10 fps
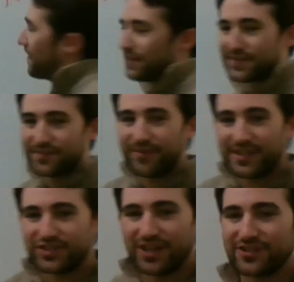this is a
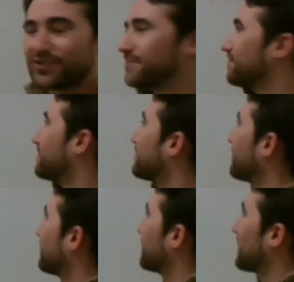phase change.
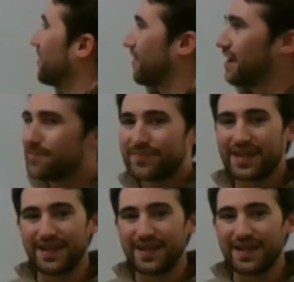Okay?